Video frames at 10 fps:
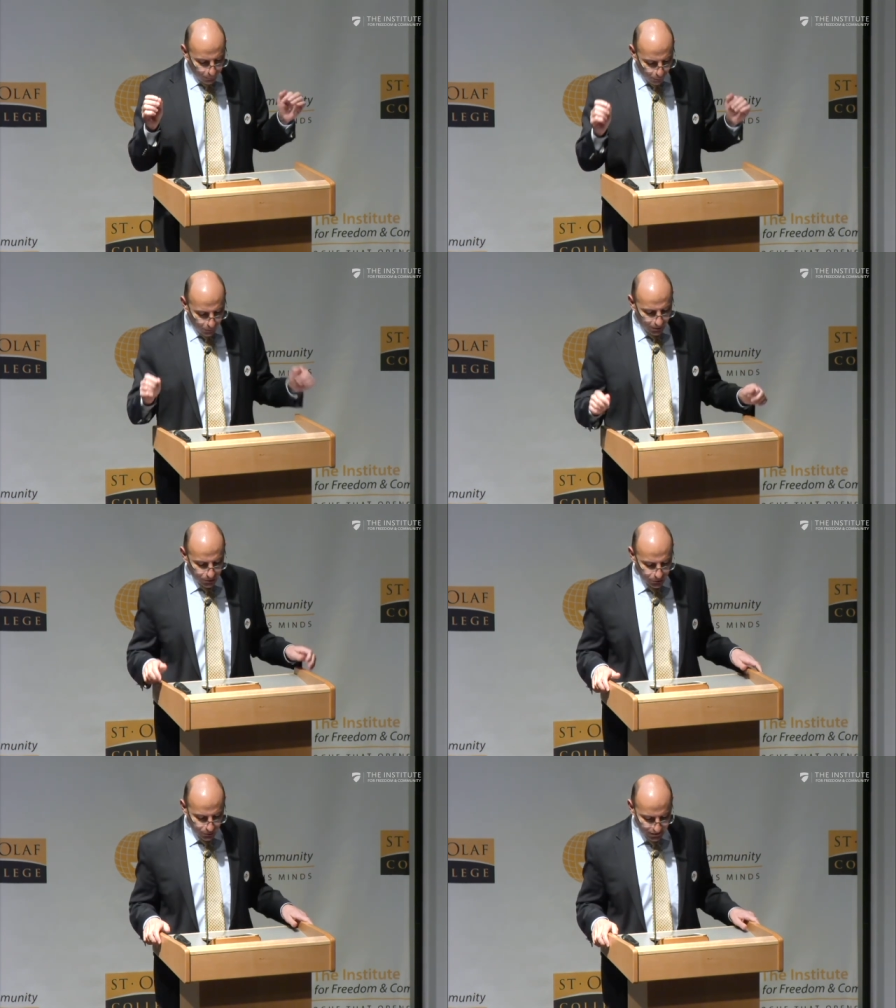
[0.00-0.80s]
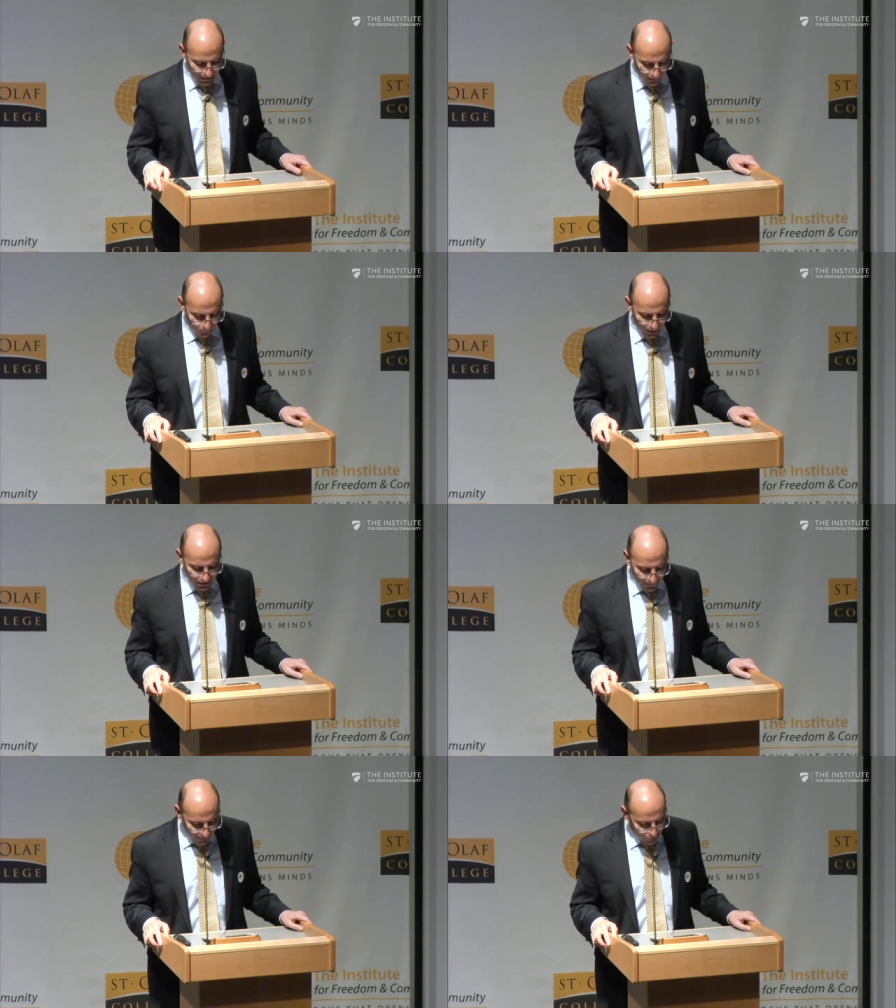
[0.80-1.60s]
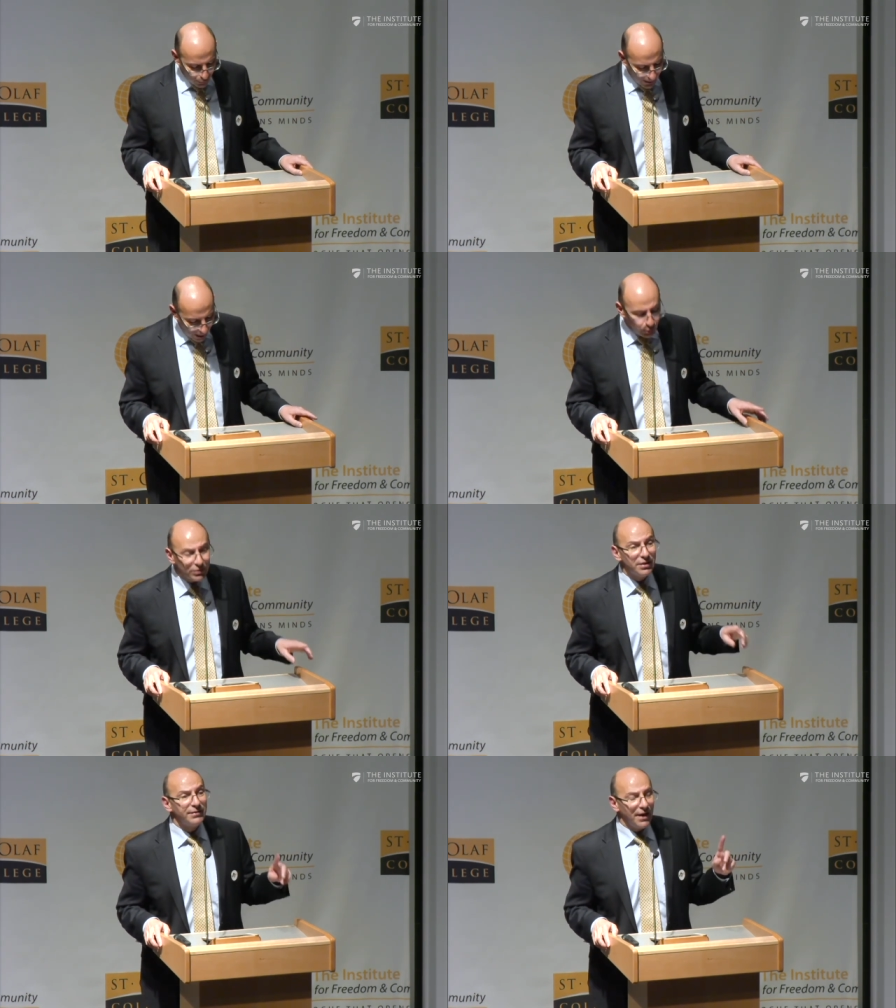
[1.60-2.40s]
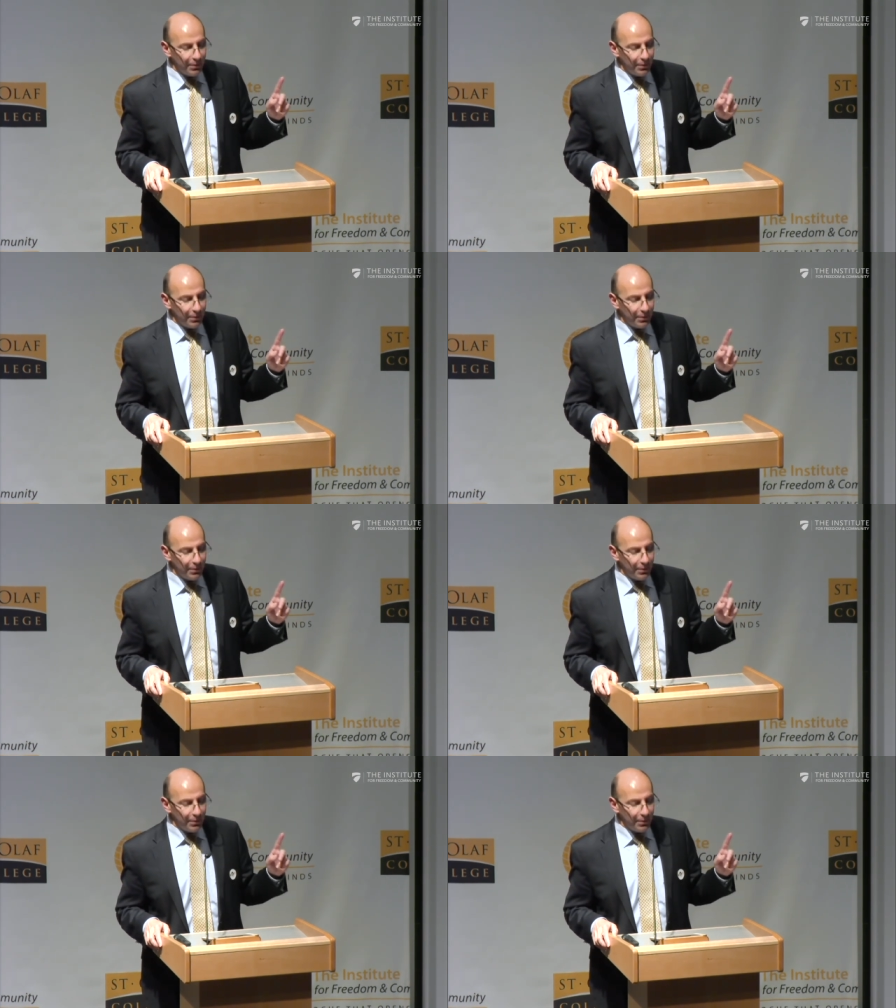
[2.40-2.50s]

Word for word: born in Jerusalem was meant to counter the